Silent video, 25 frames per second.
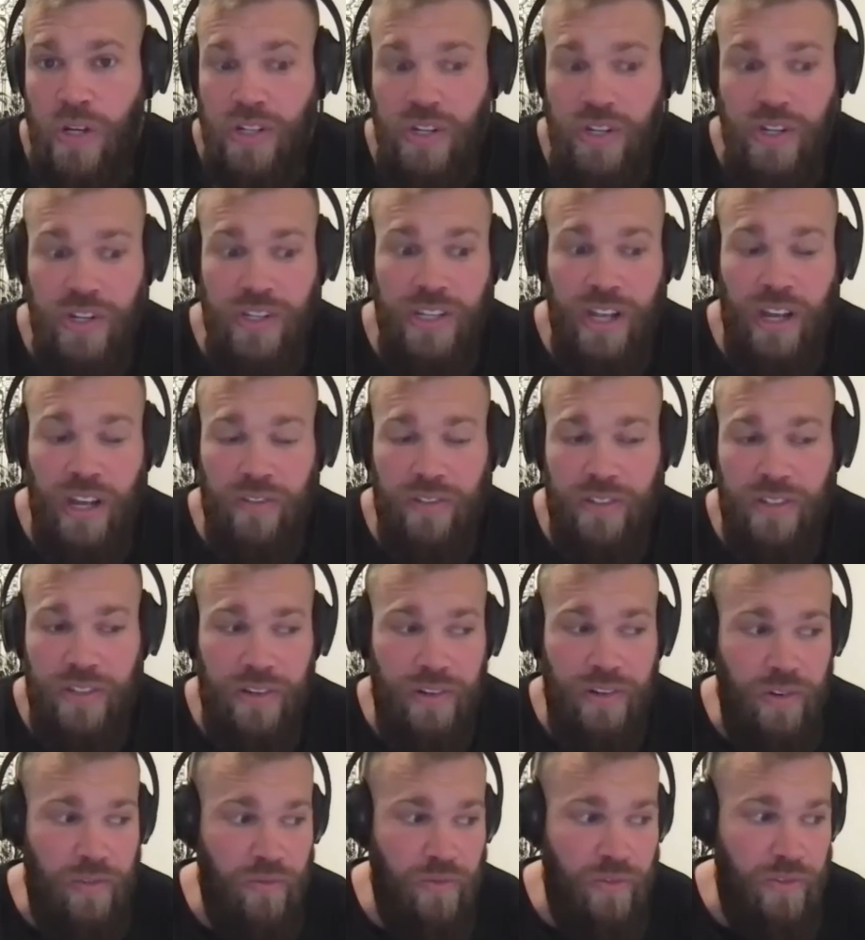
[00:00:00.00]
yourself
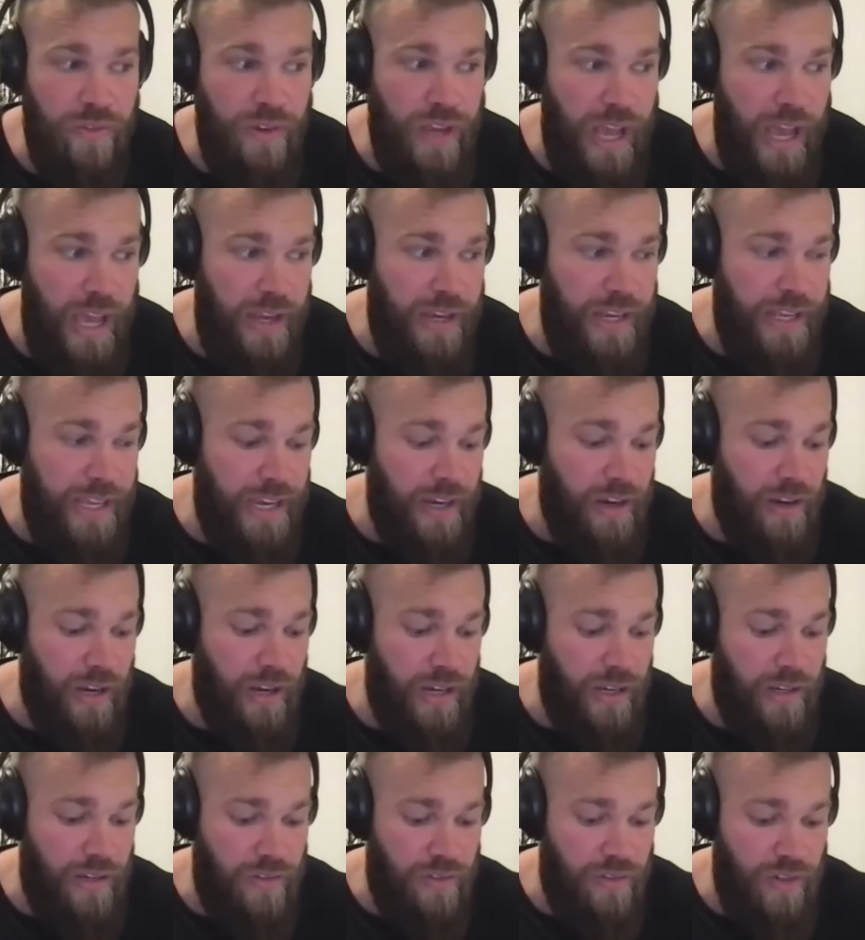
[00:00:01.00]
to adhere
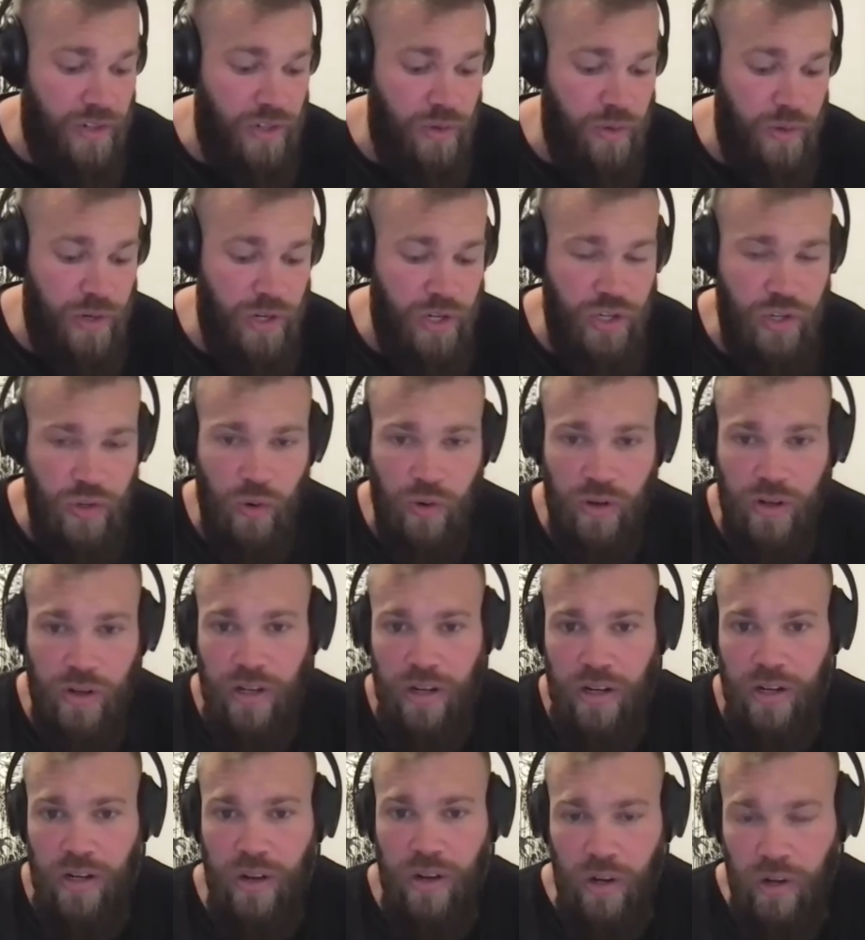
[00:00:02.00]
it to a
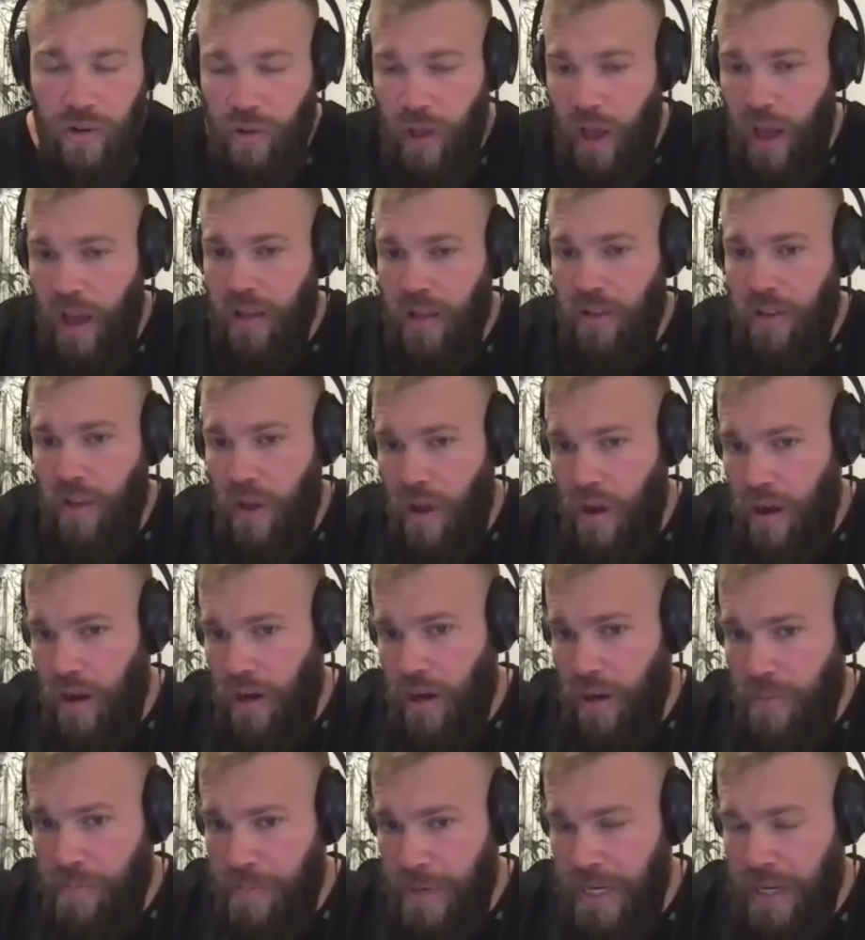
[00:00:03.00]
shorter or
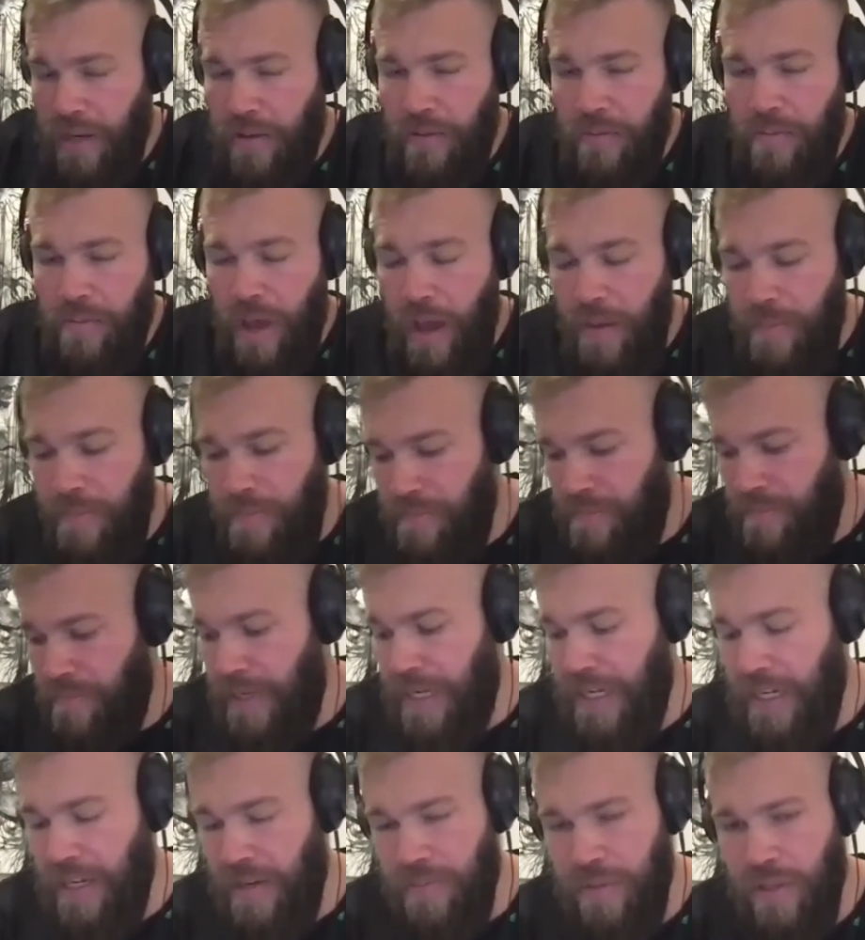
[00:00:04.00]
longer
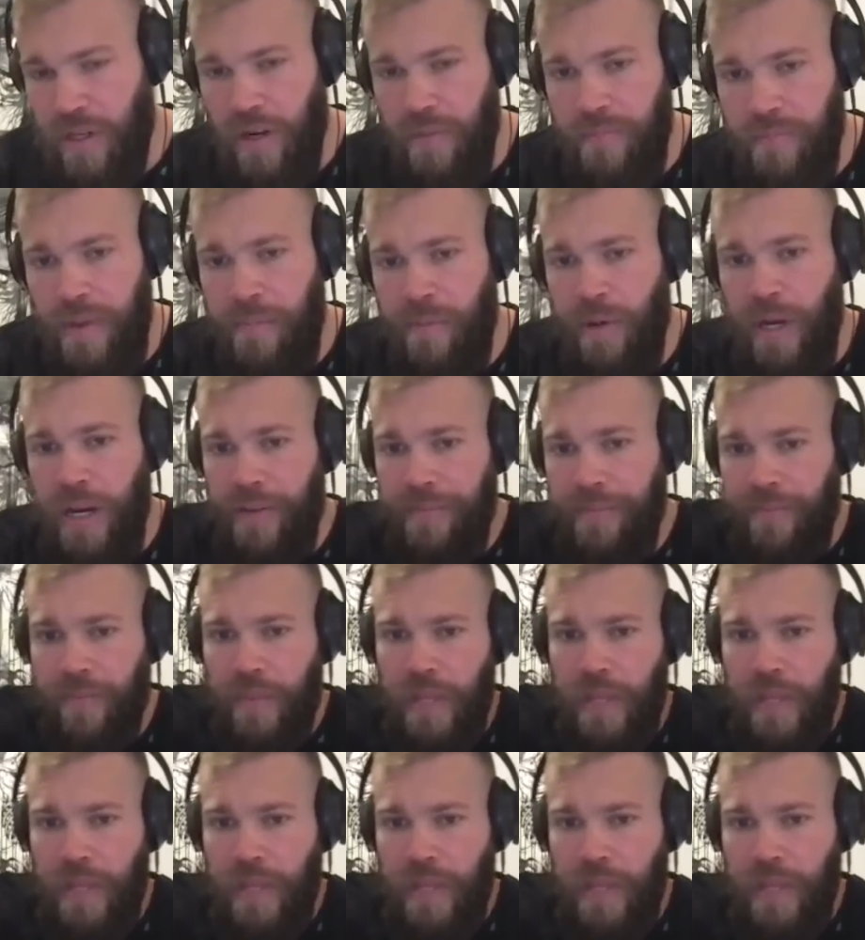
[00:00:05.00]
medium-term memory.